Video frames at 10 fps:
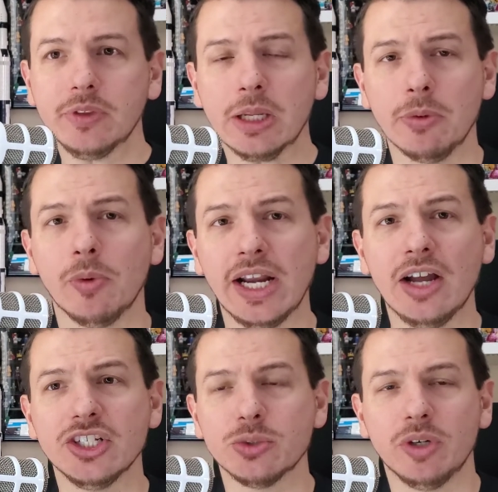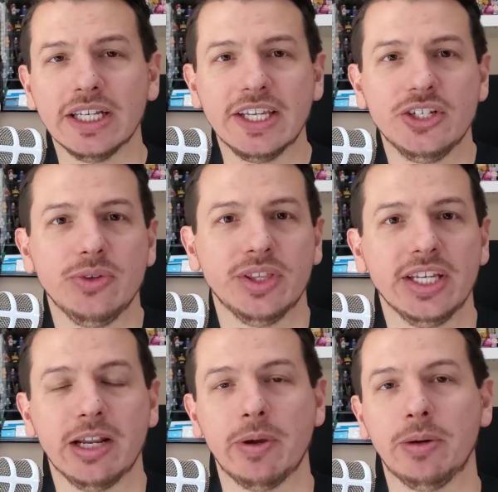But right now, I just want to get you
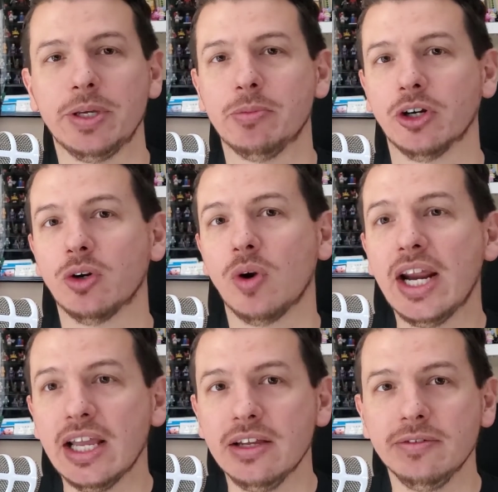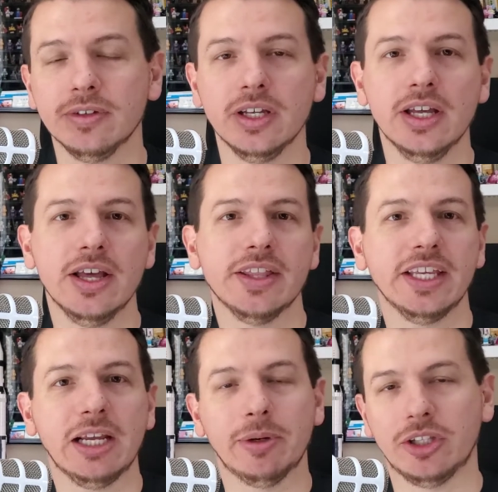thinking about being more creative,
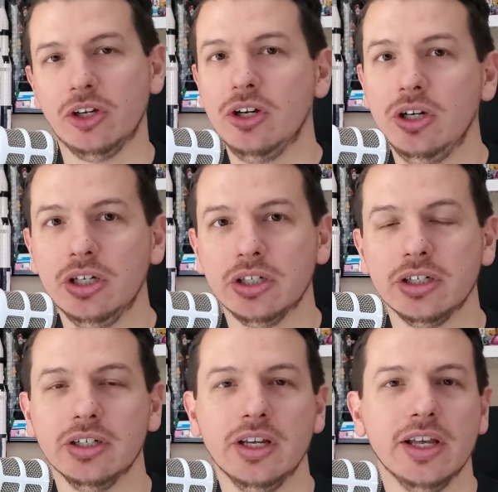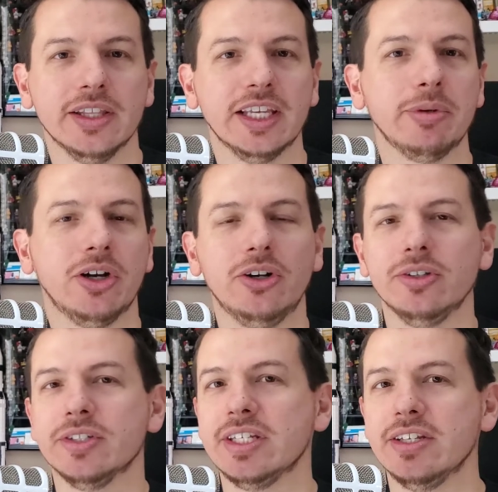thinking about the hook, thinking about
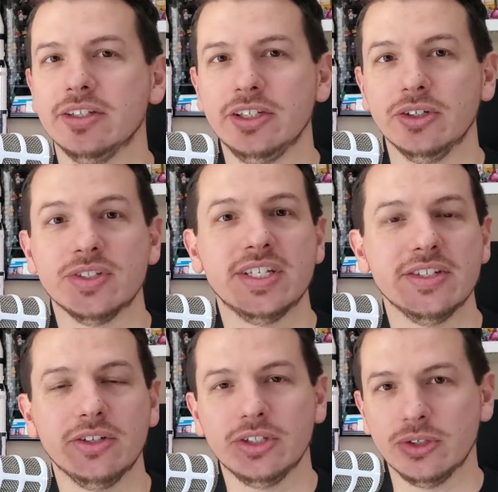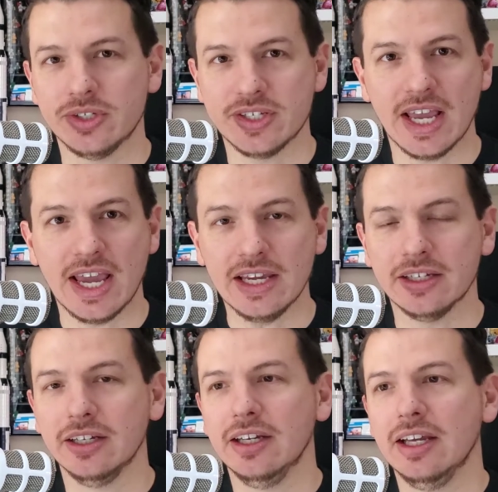all, sizzle, no
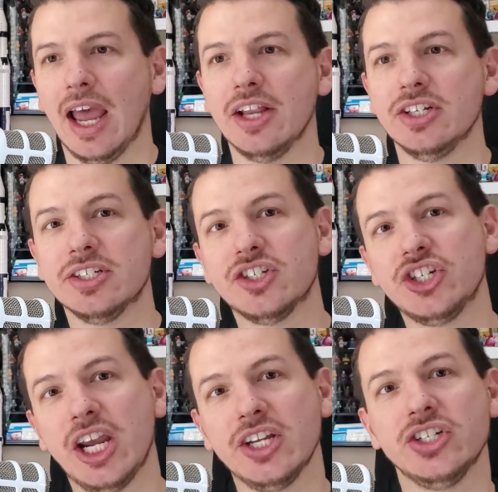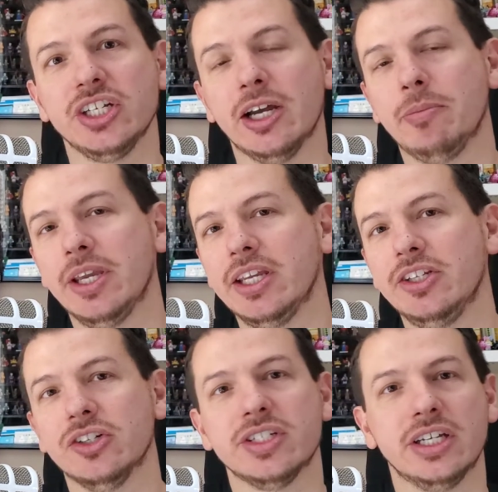steak, and just changing up, making
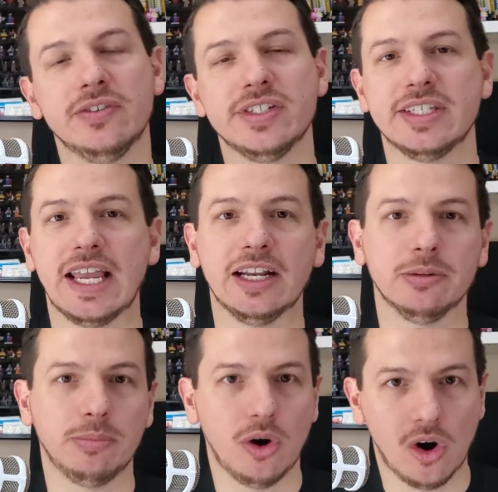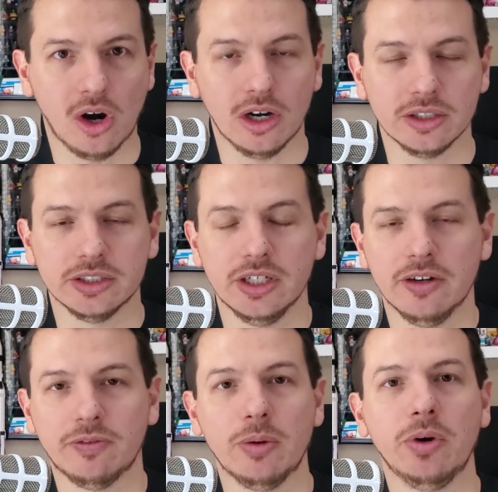yourself stand apart
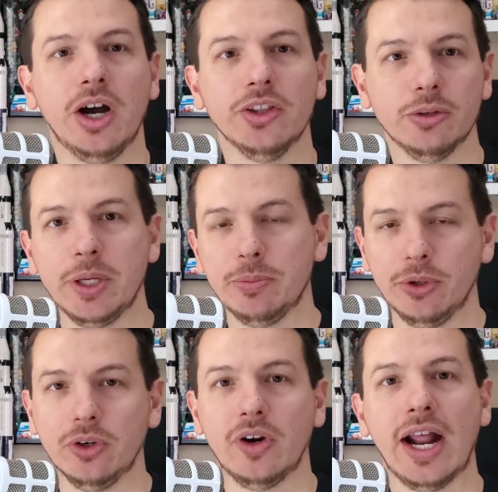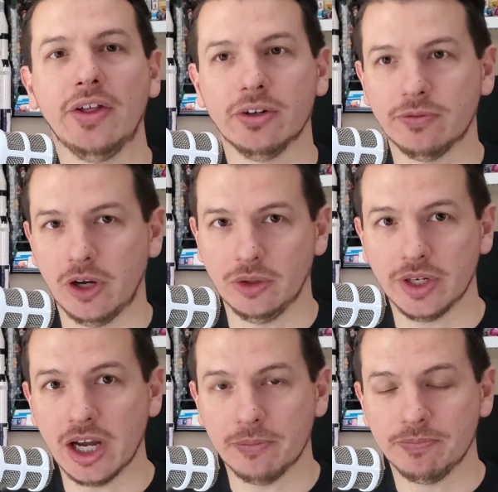from what other people are, how they're
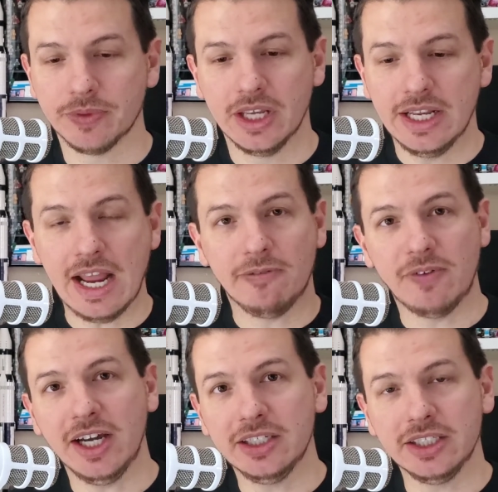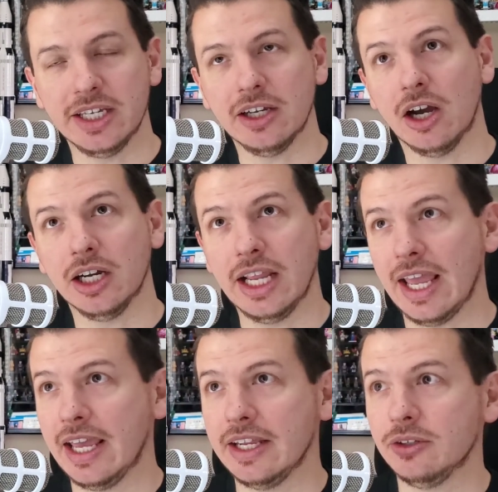following up. Now, finally, I'm going to
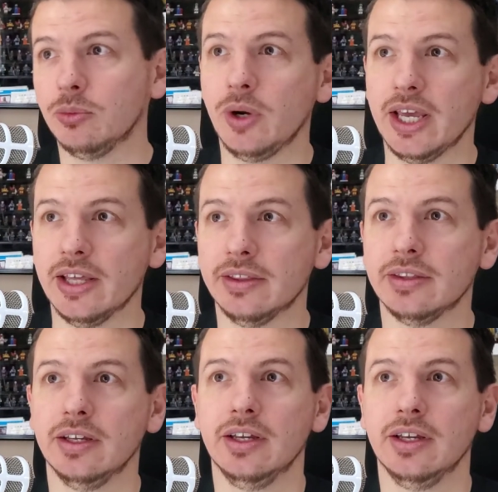end with